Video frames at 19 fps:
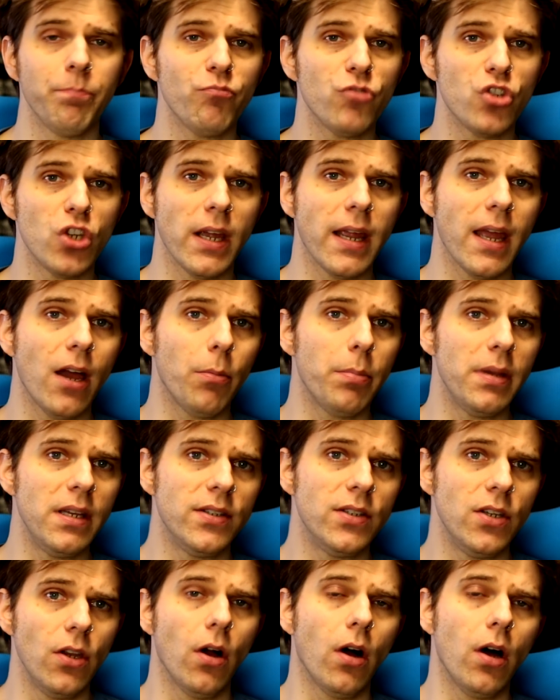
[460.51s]
check out
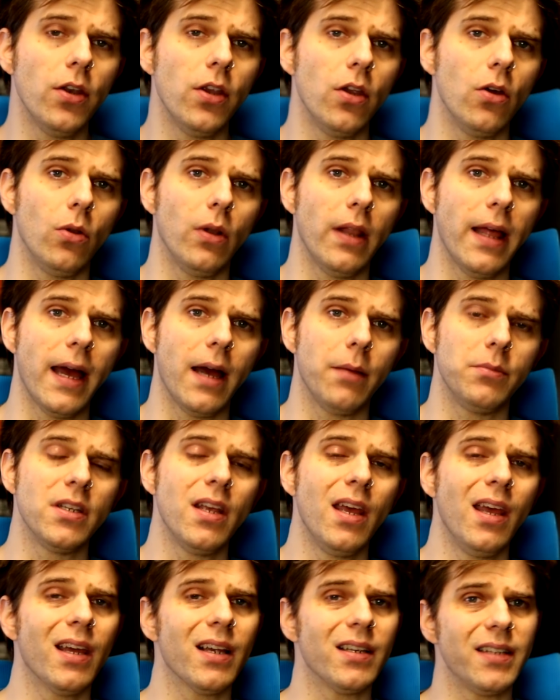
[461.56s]
PC Audio Labs
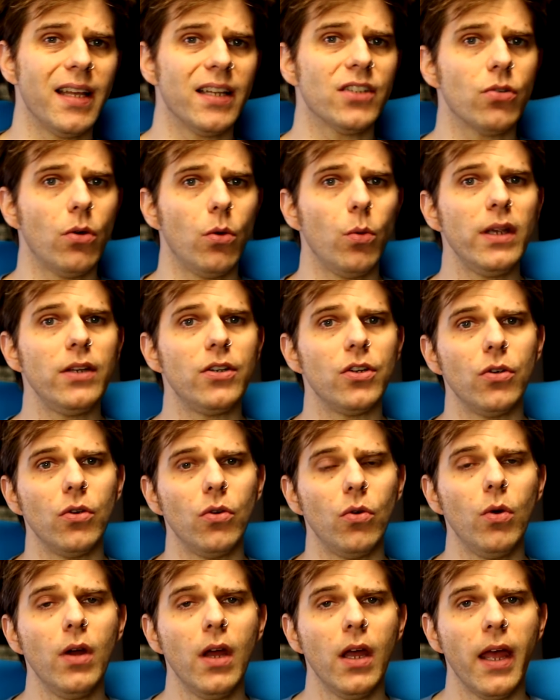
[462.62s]
because that's what we
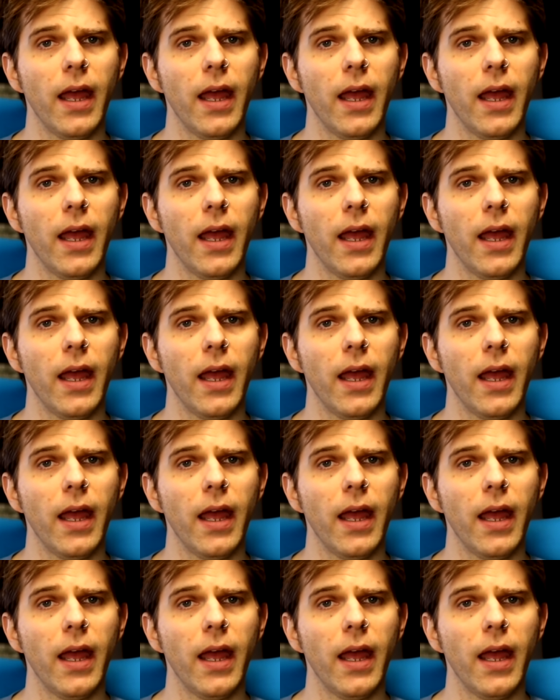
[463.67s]
do